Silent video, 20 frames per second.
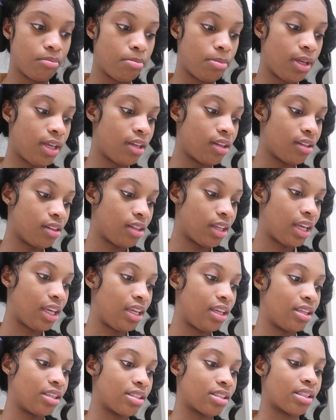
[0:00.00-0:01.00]
being
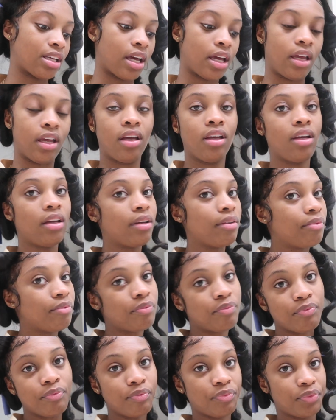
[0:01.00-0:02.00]
late, right?
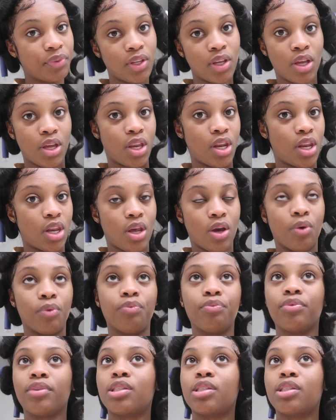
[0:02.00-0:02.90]
No,